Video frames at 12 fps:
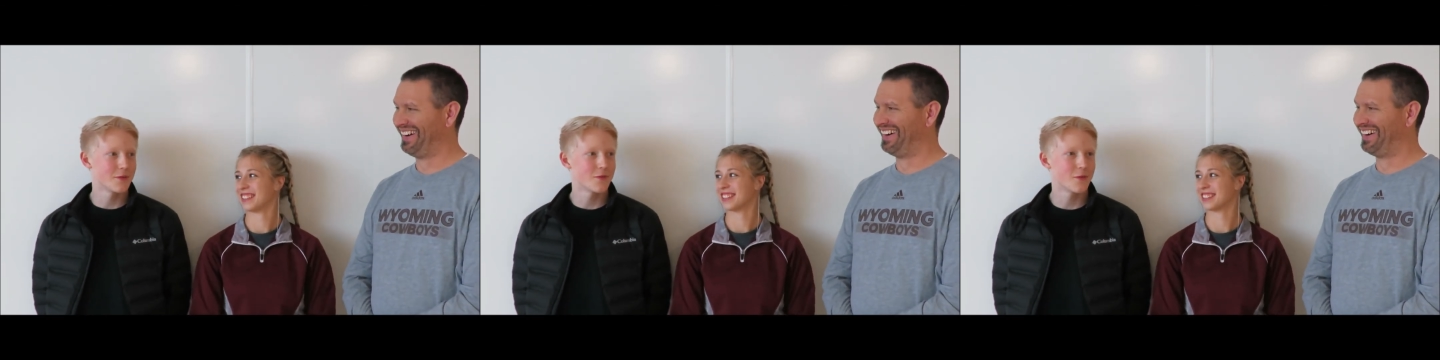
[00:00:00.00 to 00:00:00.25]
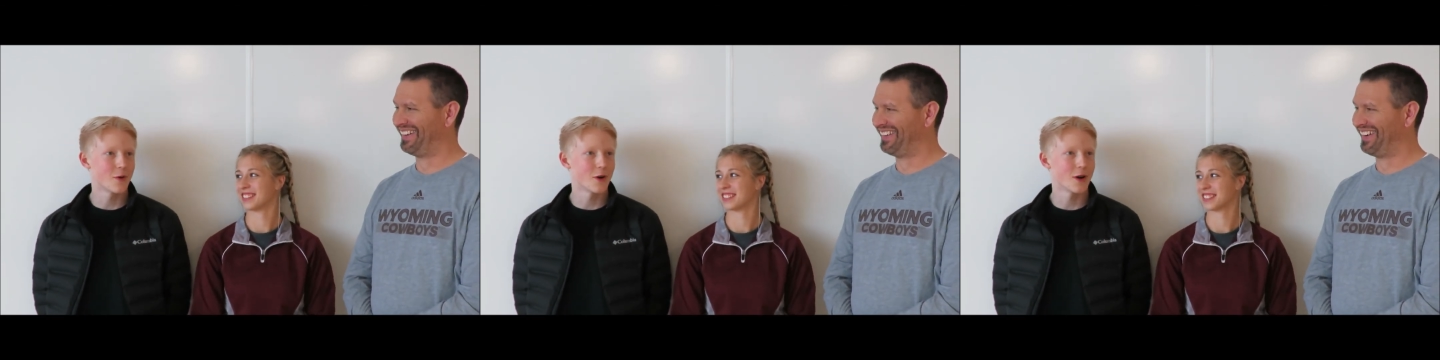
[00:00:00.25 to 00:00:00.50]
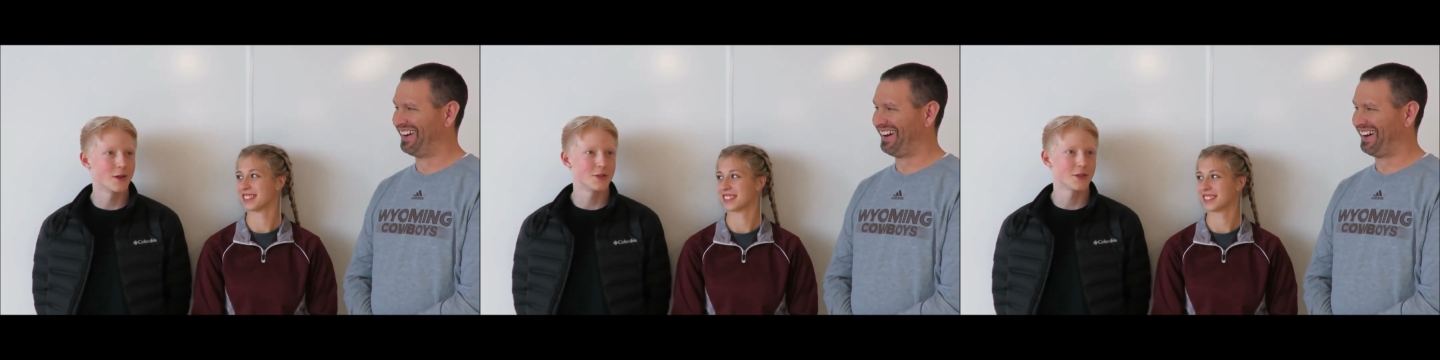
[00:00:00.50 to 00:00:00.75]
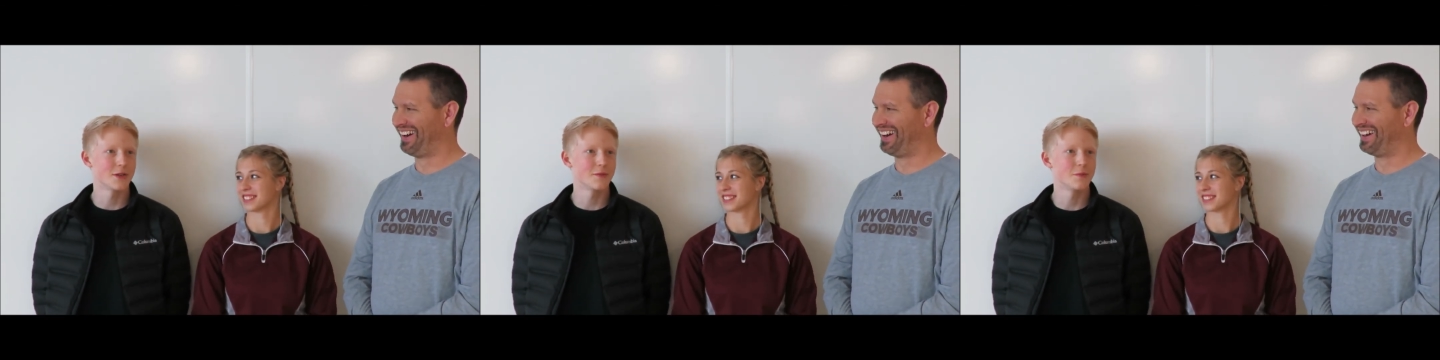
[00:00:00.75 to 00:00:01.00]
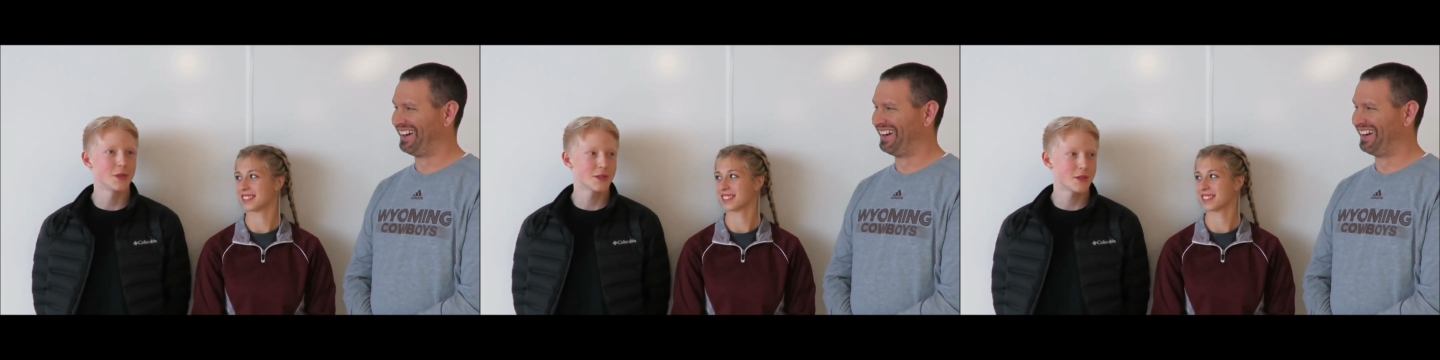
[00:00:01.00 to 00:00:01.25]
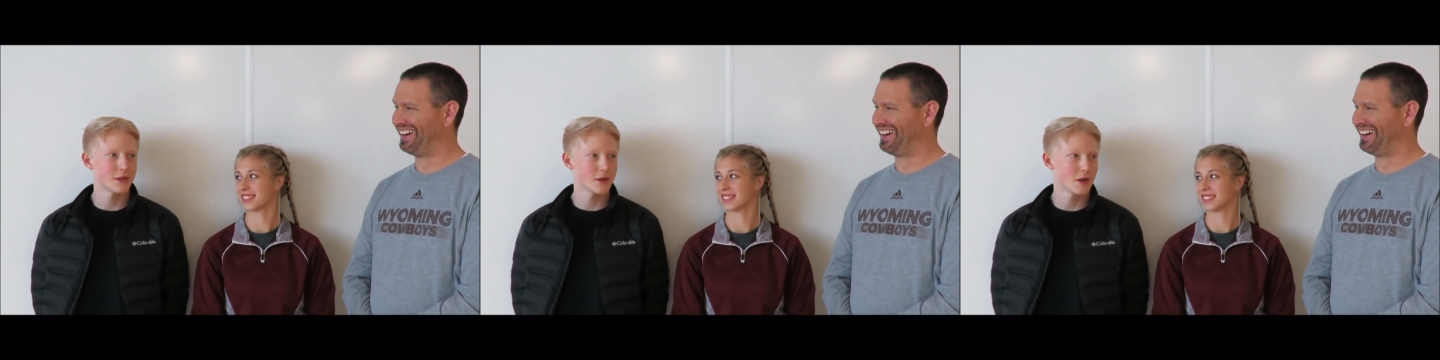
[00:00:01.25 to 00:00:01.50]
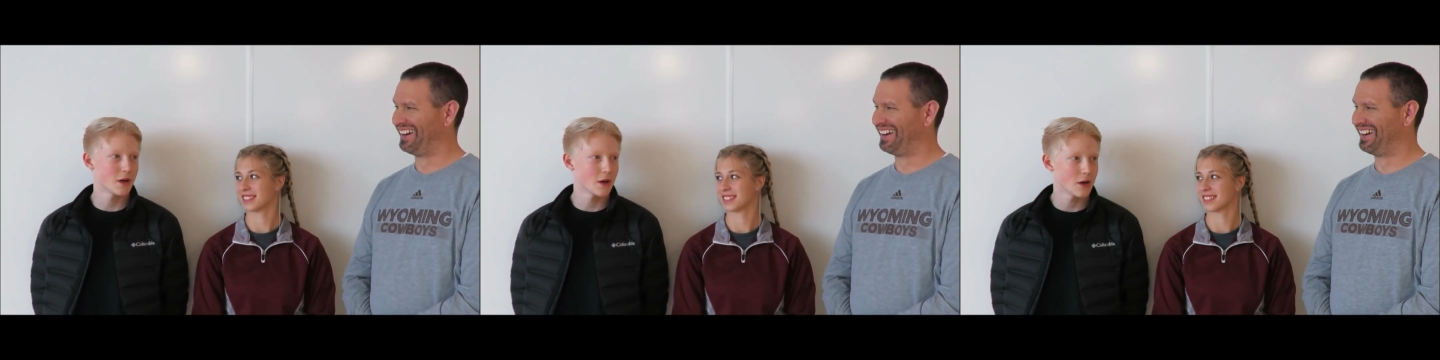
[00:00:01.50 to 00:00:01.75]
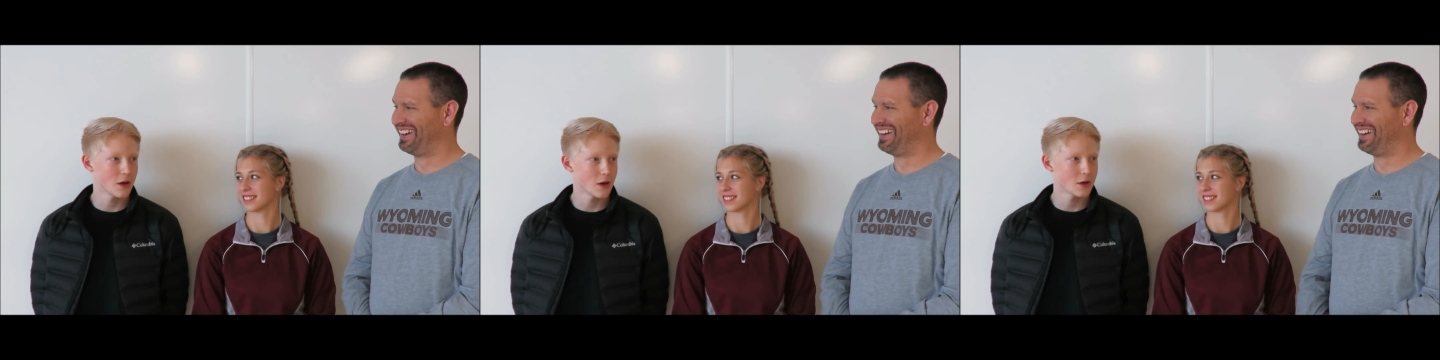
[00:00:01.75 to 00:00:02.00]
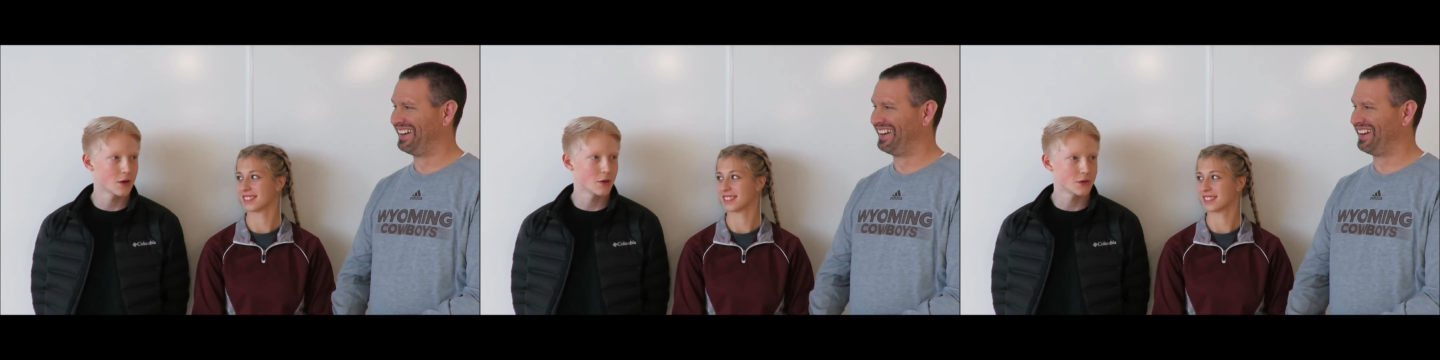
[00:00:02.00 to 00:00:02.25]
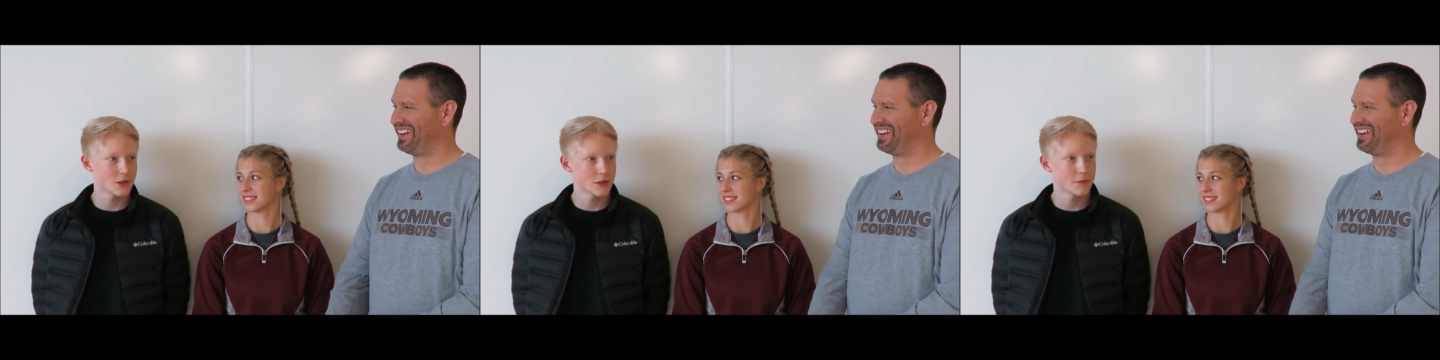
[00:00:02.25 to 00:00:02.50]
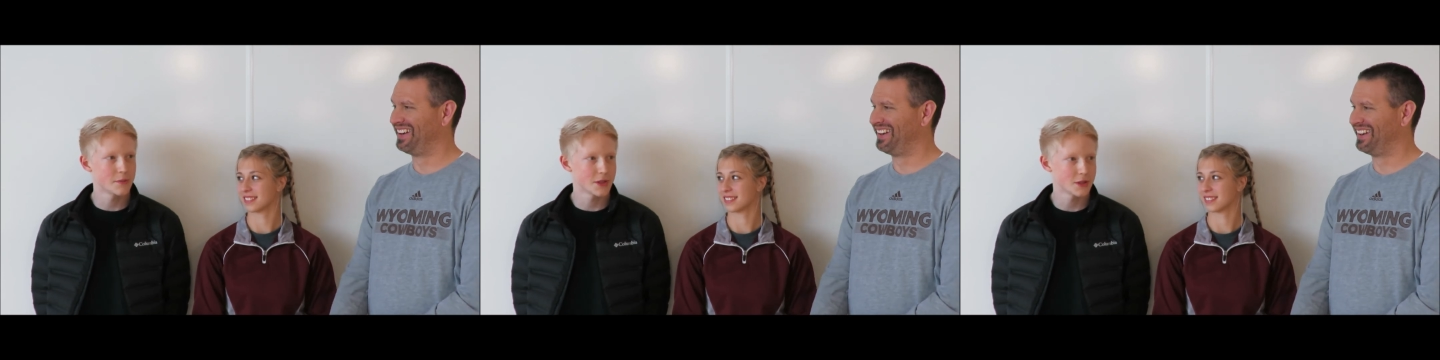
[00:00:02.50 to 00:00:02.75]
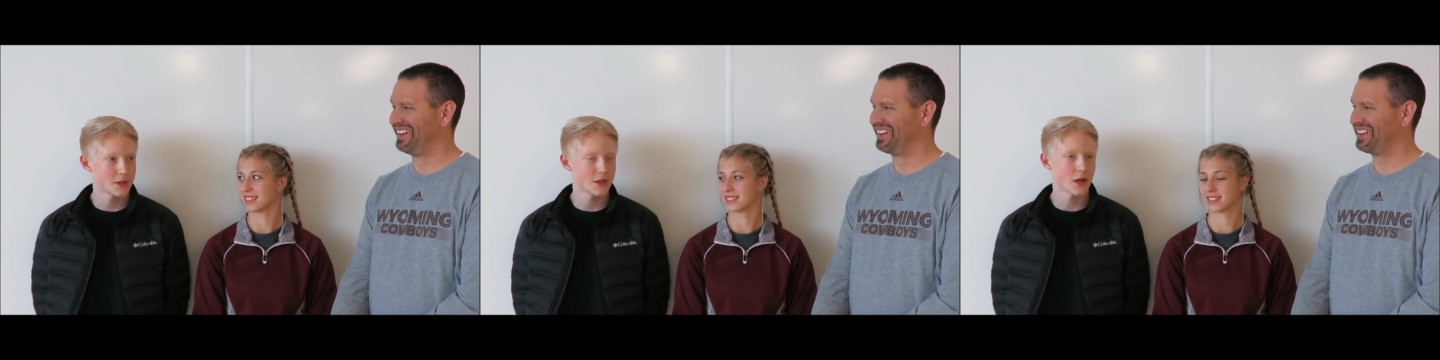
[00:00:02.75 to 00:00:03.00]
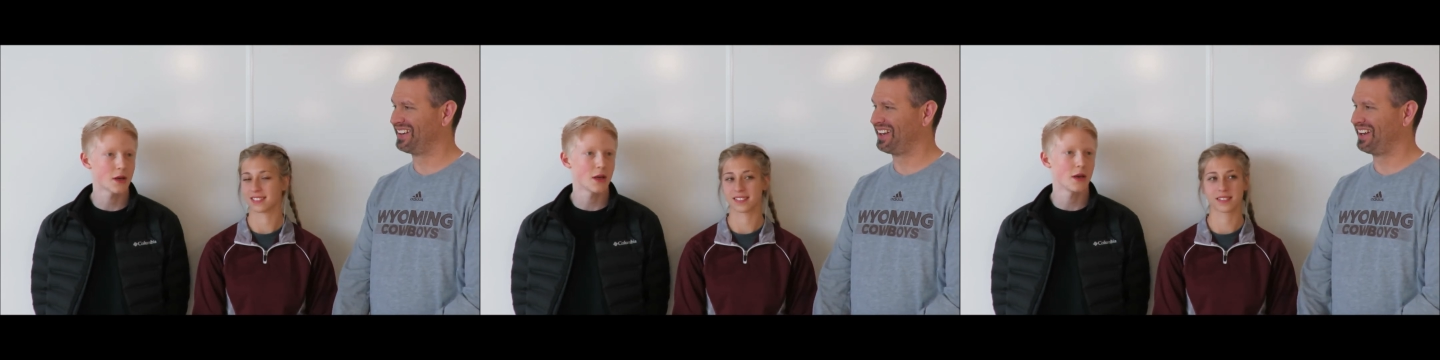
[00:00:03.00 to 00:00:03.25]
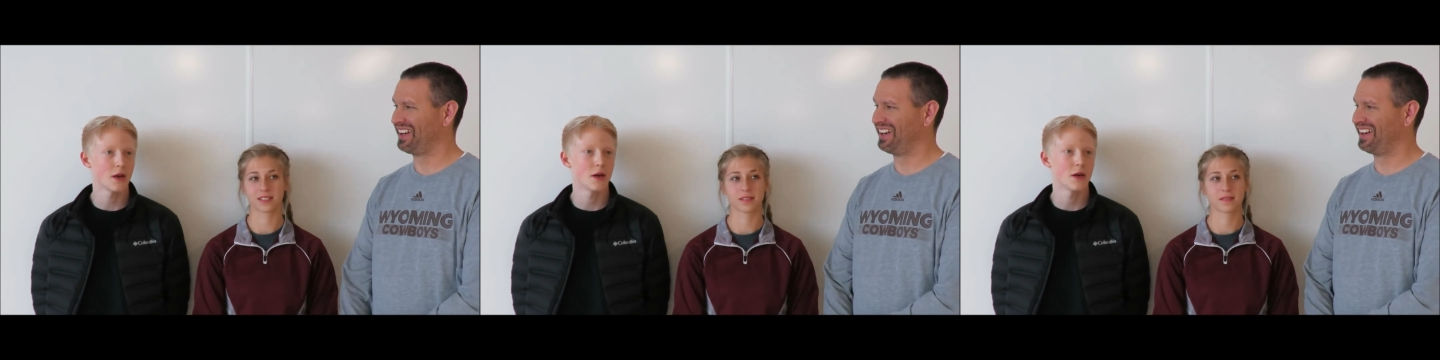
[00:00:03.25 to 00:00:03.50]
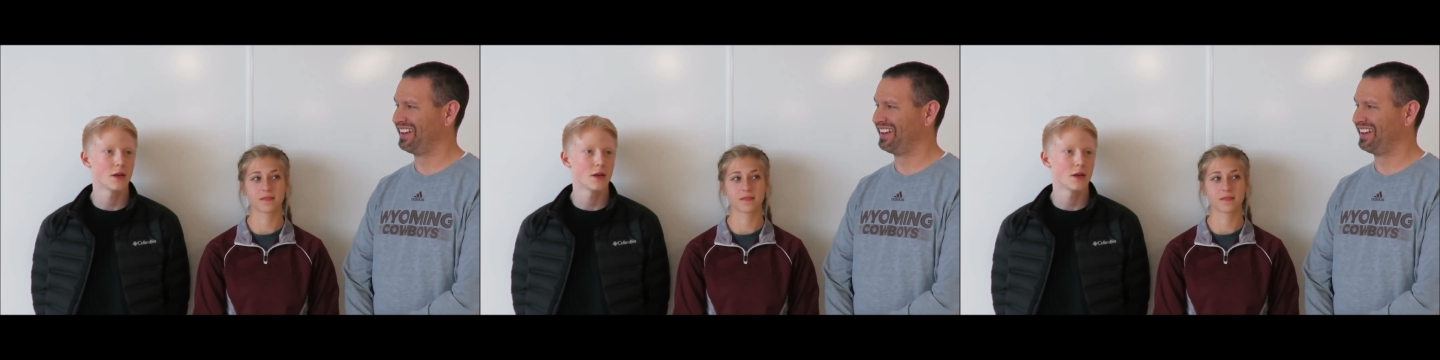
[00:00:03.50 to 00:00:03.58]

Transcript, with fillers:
Speaker 1: and 400. Our coach, Mr. Stuckey,